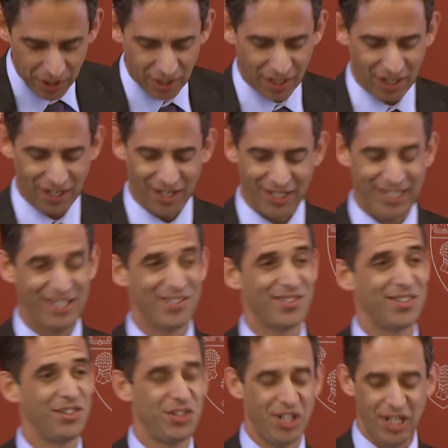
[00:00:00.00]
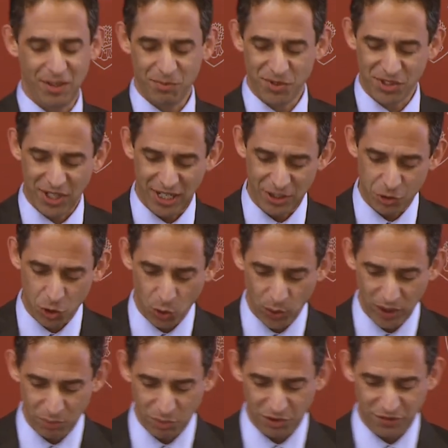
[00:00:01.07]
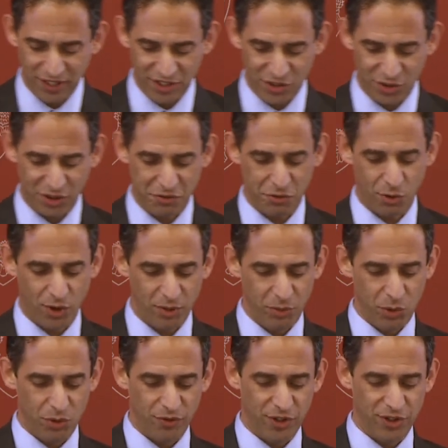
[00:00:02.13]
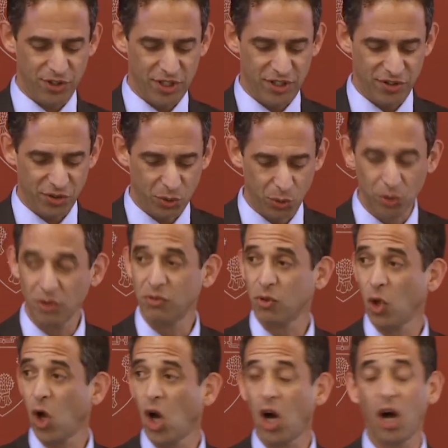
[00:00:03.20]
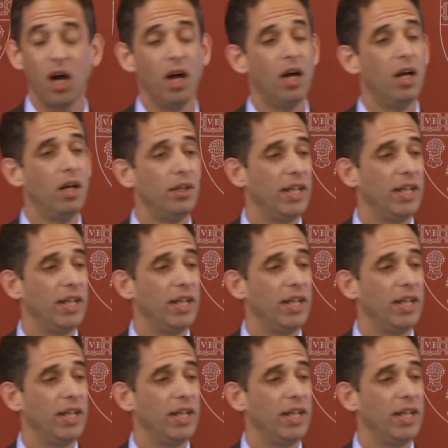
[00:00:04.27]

Uh, he is the James H. Quinn Professor at Fordham University School of Law.